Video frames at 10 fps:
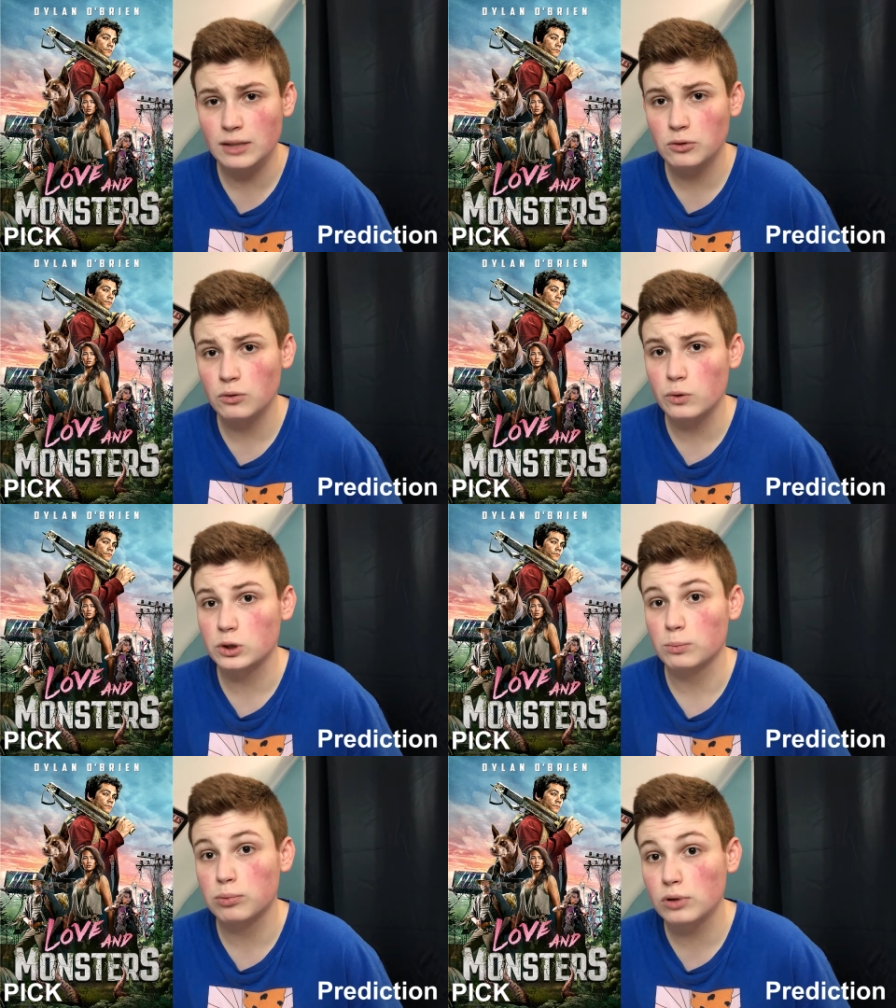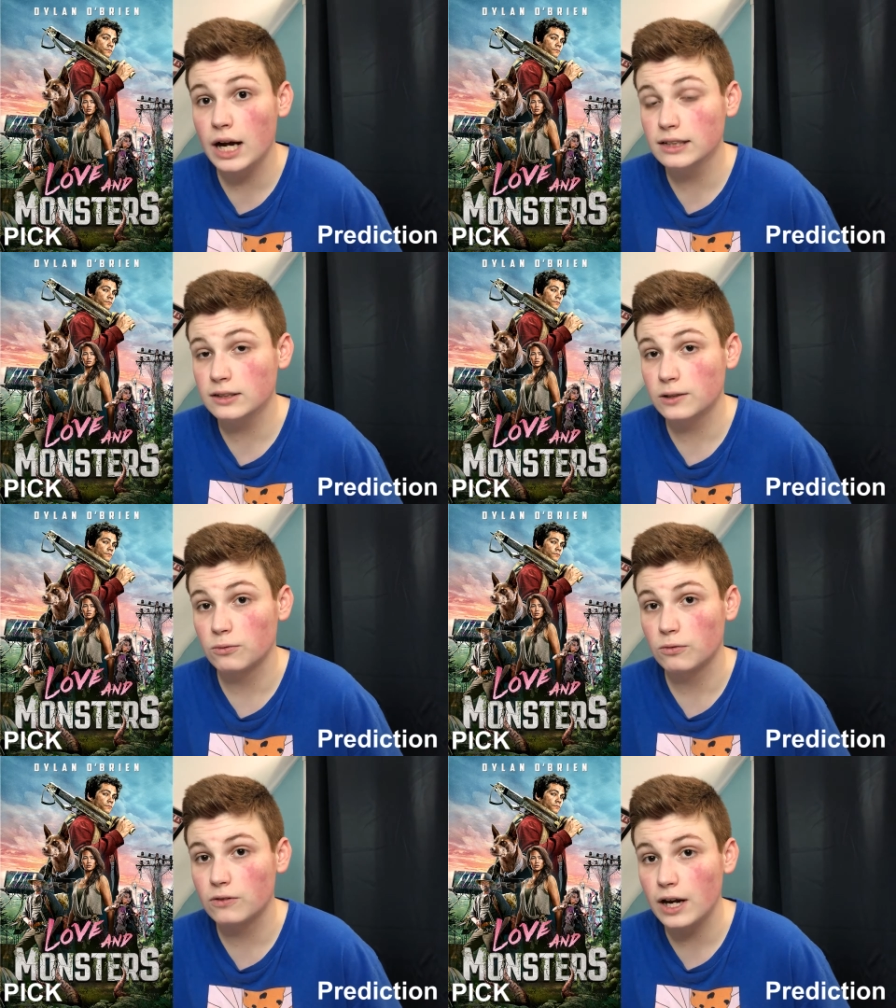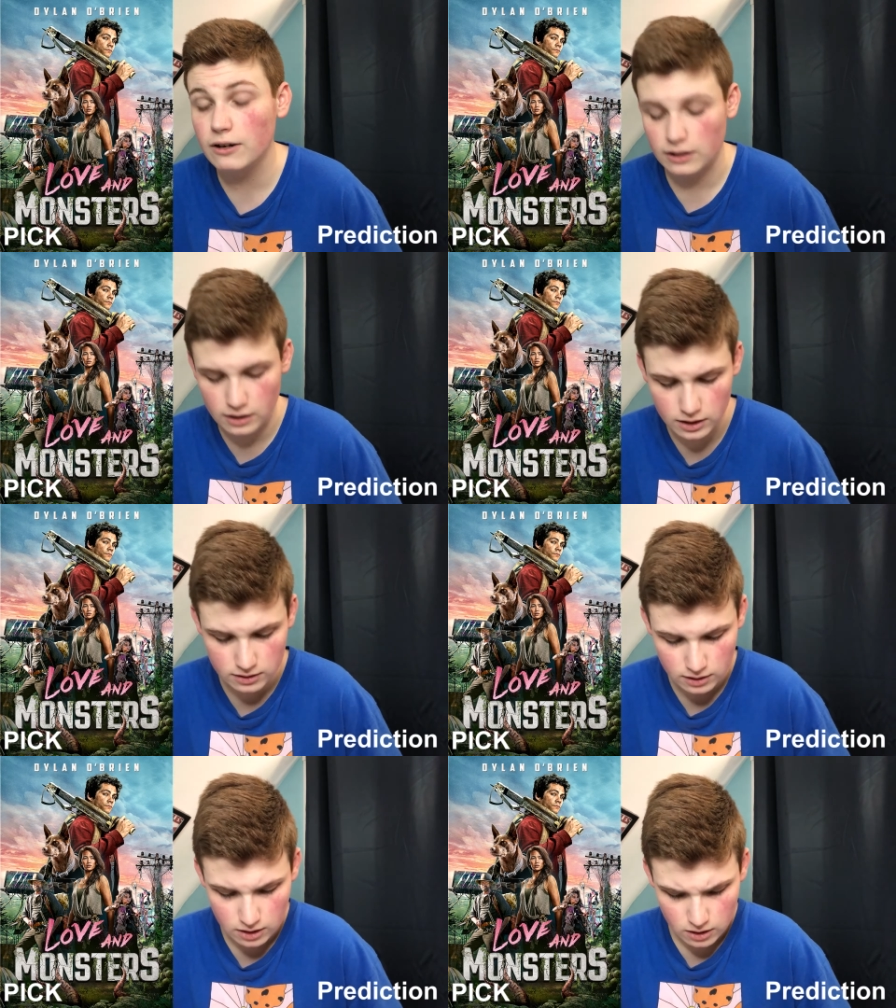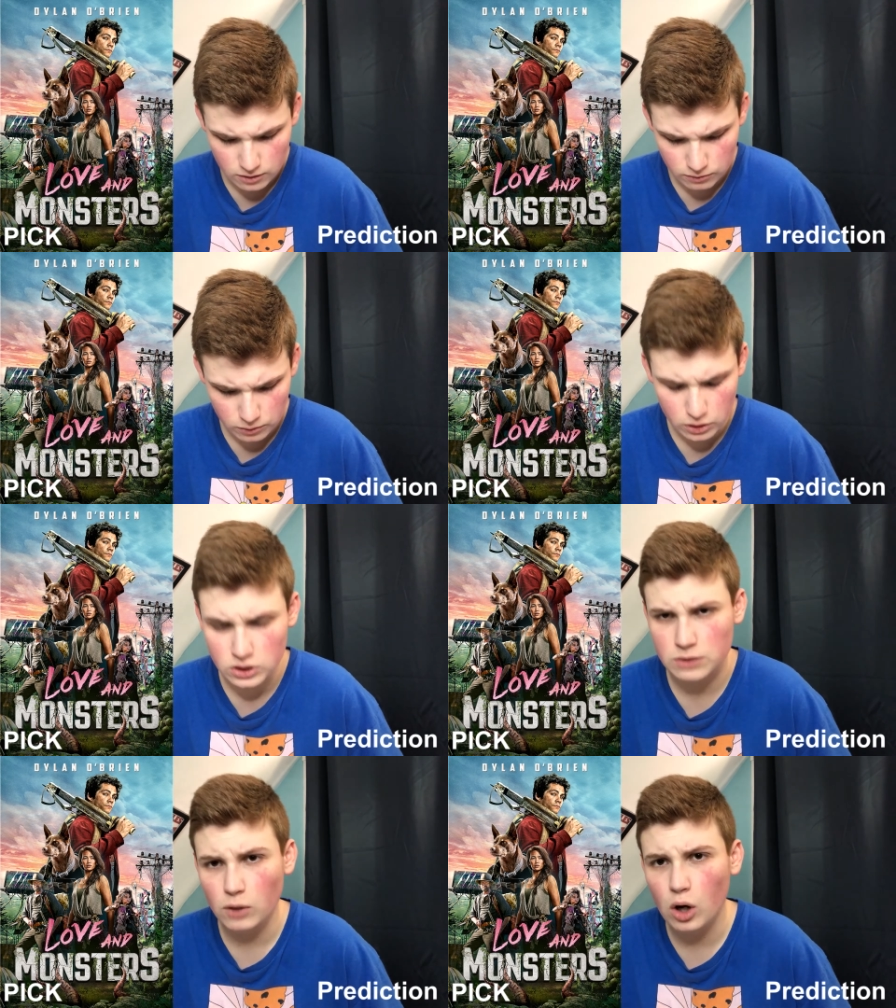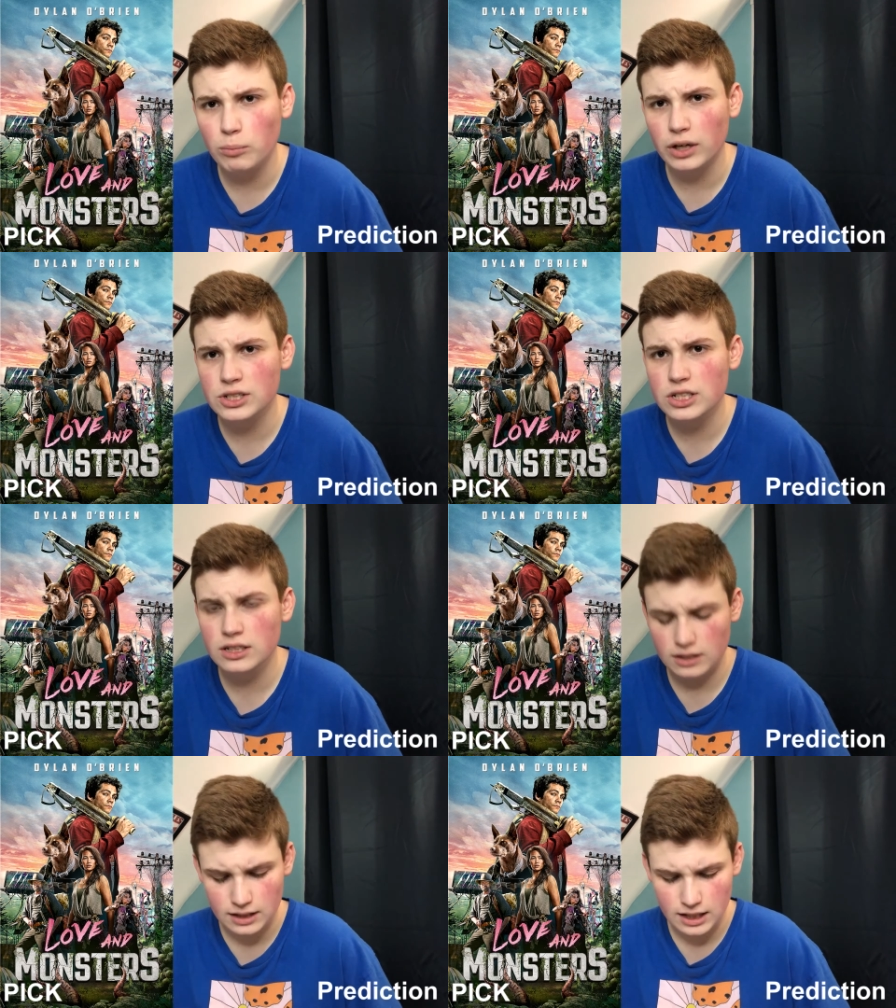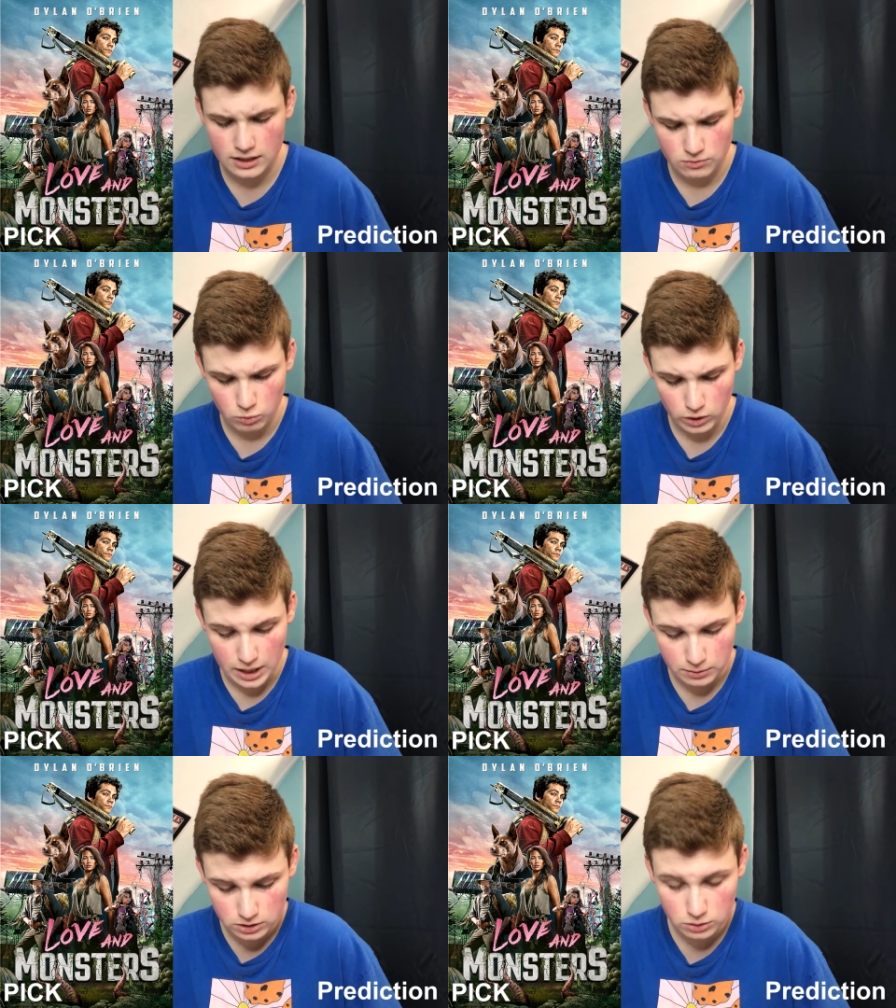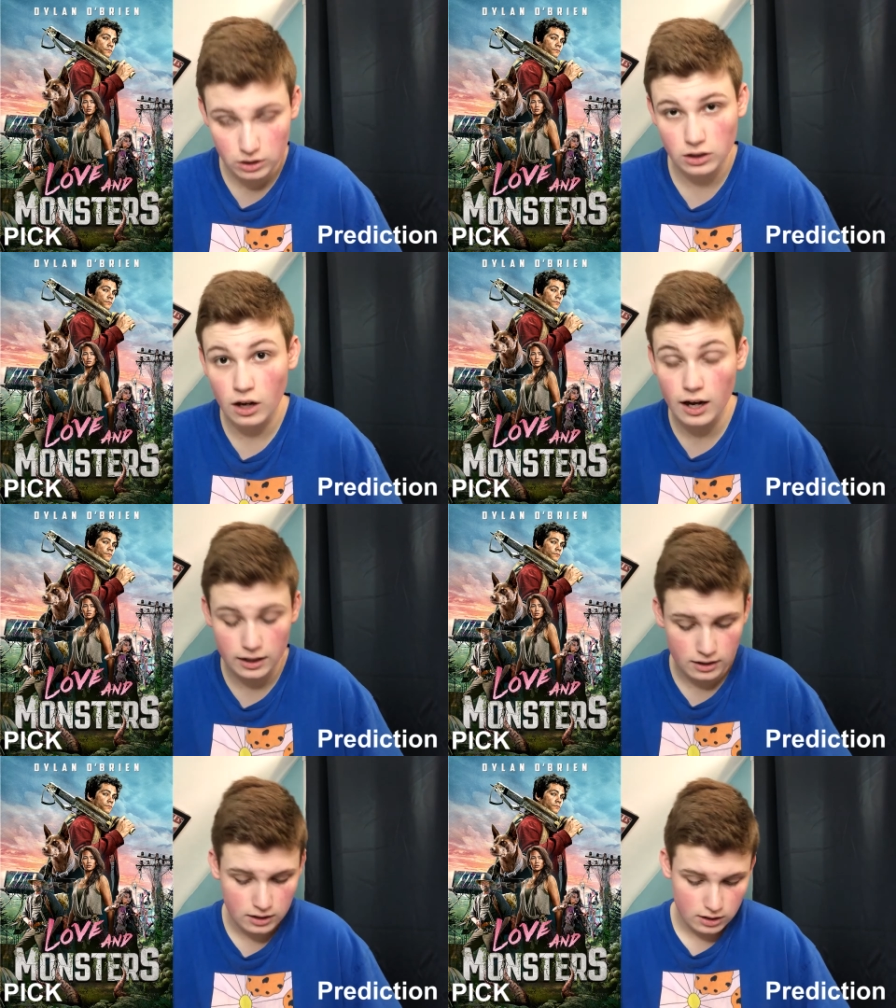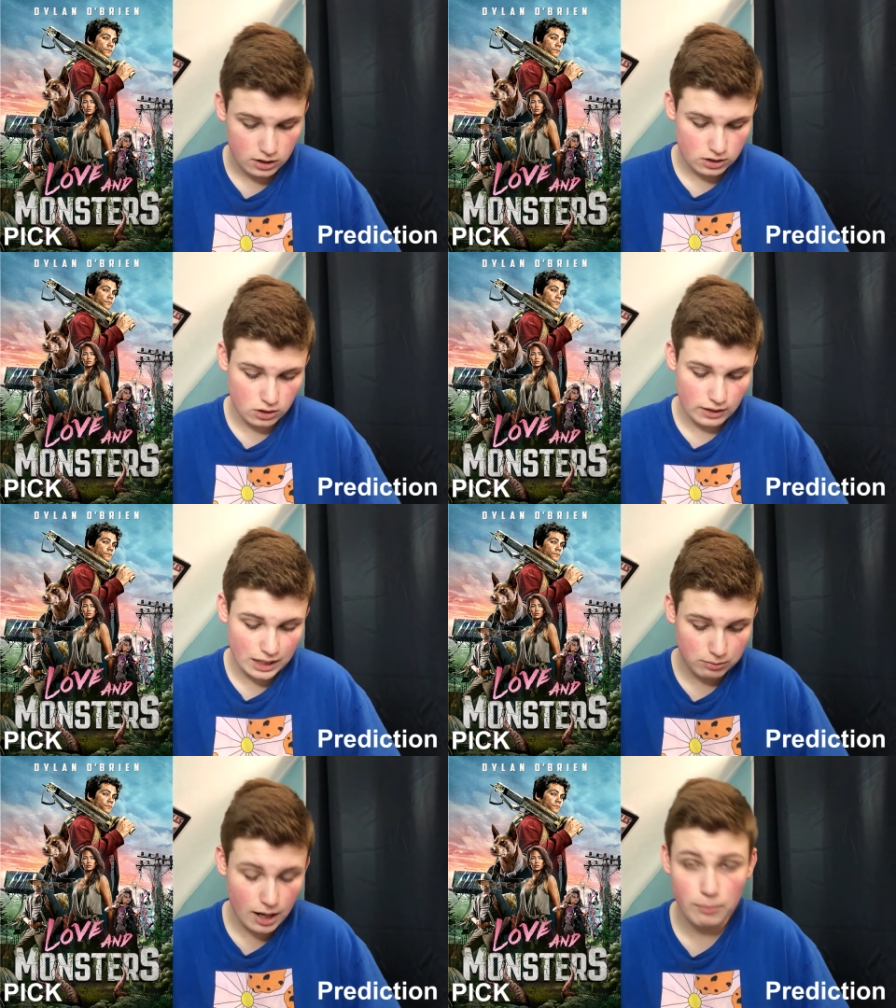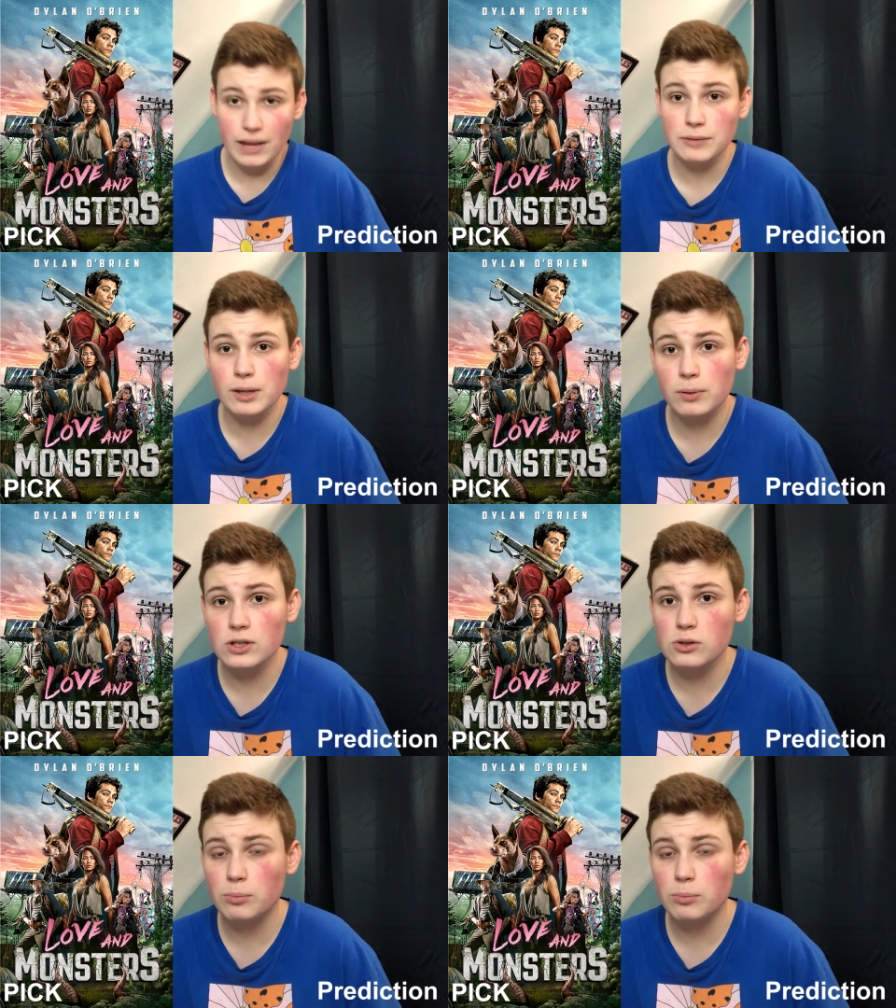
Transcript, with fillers: in that movie were surprisingly very good for a small budget. They were able to do a lot. So that's my that's my personal